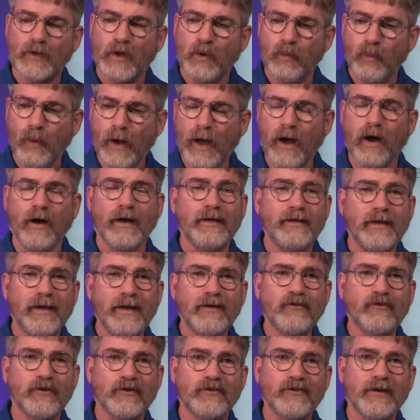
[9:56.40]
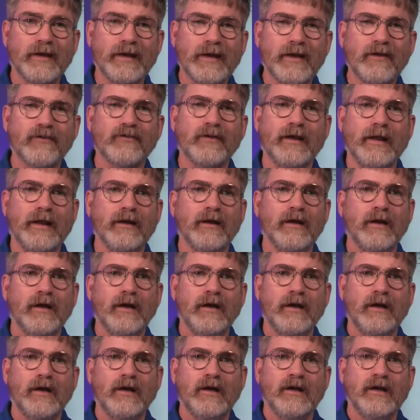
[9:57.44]
Well, interesting, isn't it?
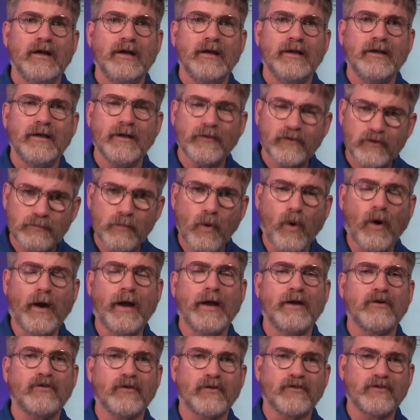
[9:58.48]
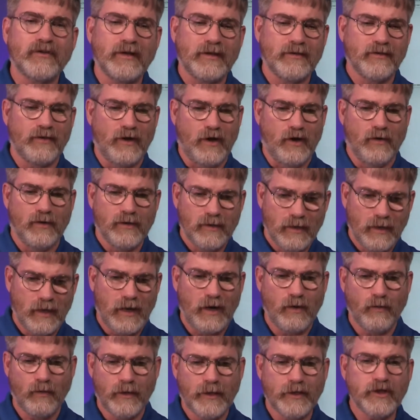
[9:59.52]
Gets more interesting though.
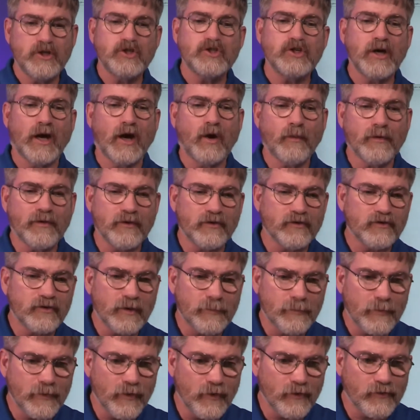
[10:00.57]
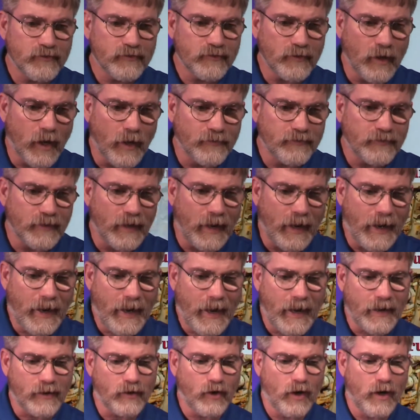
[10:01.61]
I want to share with you some of those thoughts that I
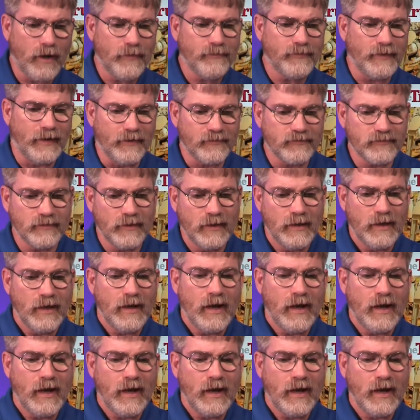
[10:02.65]
had on this.